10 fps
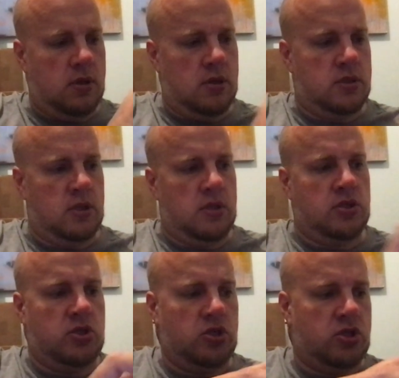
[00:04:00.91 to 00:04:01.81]
See, and this
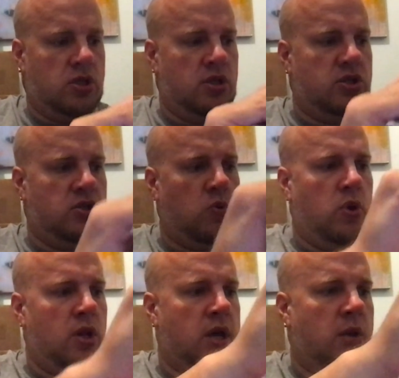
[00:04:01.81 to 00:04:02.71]
is the one
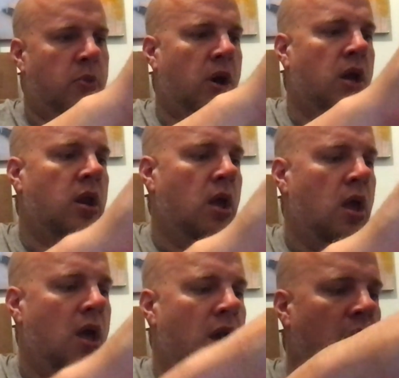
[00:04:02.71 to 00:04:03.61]
lot I bought.
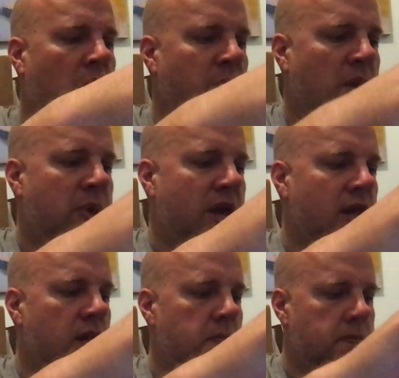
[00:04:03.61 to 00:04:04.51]
I
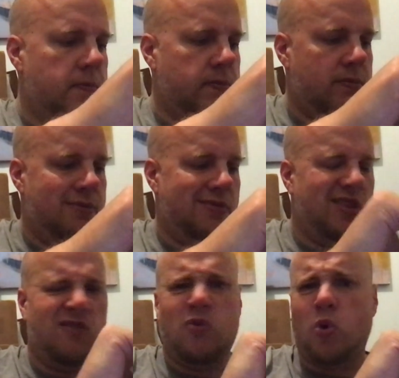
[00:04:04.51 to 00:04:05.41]
paid
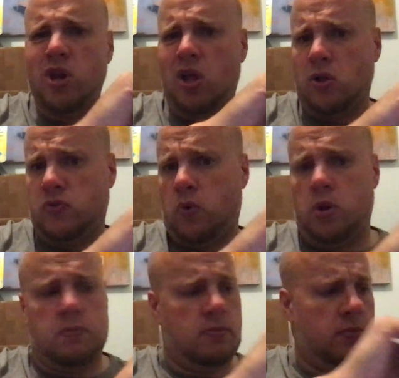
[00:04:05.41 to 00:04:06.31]
$40 for it,
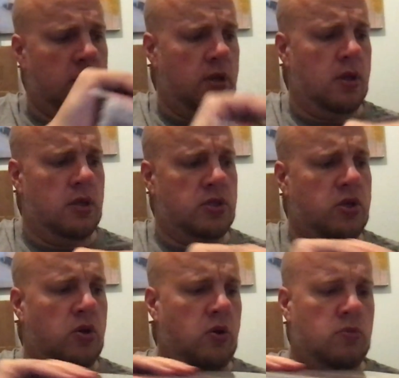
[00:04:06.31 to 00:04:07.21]

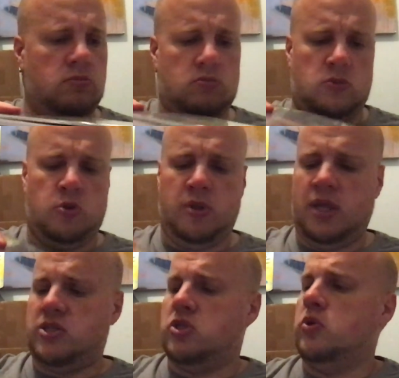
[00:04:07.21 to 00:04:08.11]
so a little bit
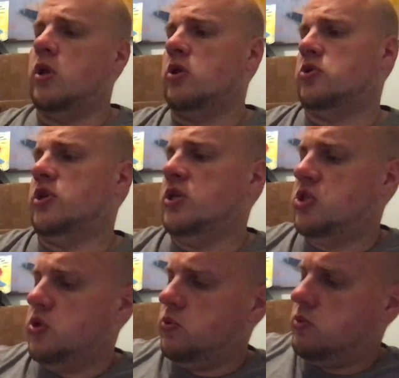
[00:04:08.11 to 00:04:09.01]
less than $2 an
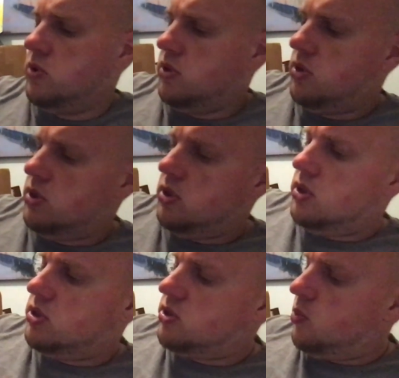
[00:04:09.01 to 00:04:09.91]
issue.
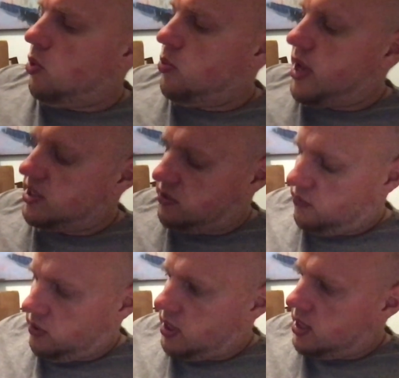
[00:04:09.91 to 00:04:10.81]
Some more Basket Full
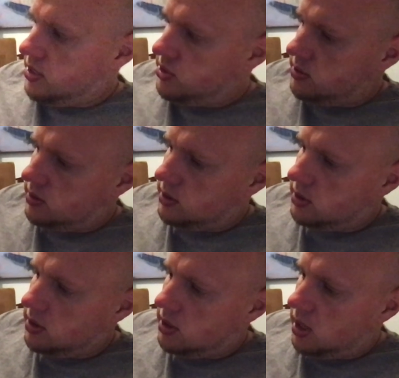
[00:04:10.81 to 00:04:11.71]
of Heads.
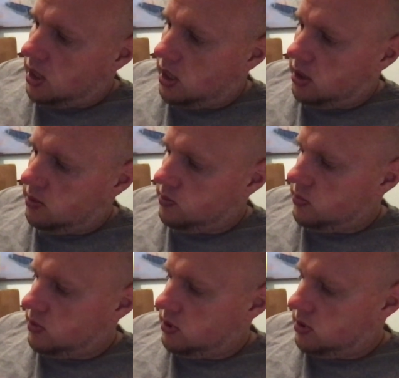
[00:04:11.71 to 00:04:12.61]

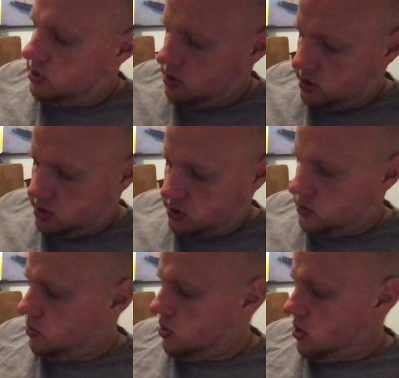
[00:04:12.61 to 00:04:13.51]
Let's see, this is
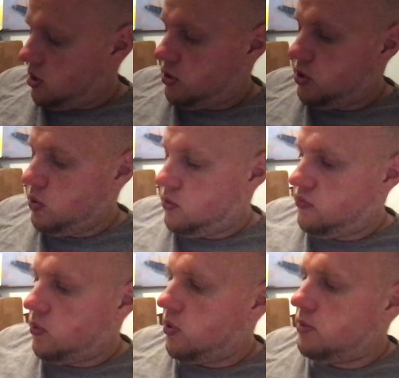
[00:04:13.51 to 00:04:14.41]
2 and
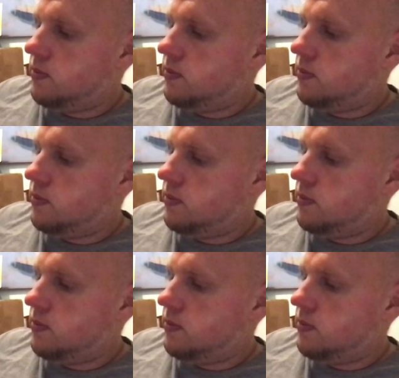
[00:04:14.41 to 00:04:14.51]
4.